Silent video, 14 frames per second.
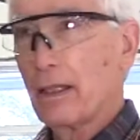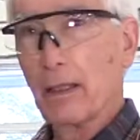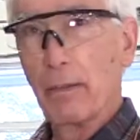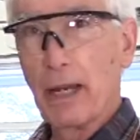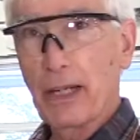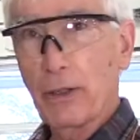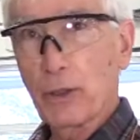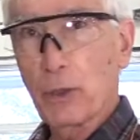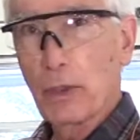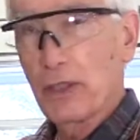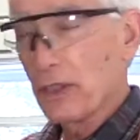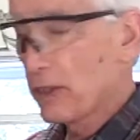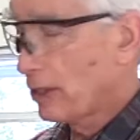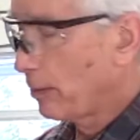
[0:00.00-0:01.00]
the micro
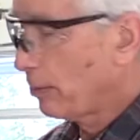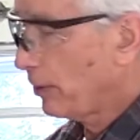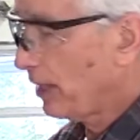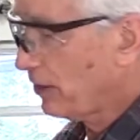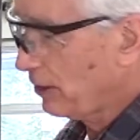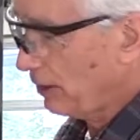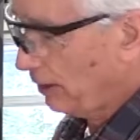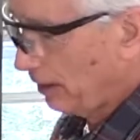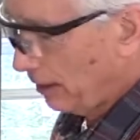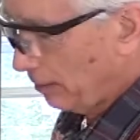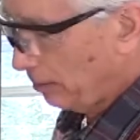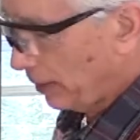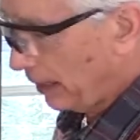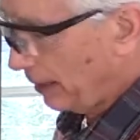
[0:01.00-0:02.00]
switch is compressed
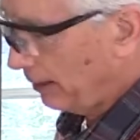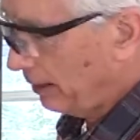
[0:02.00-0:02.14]
by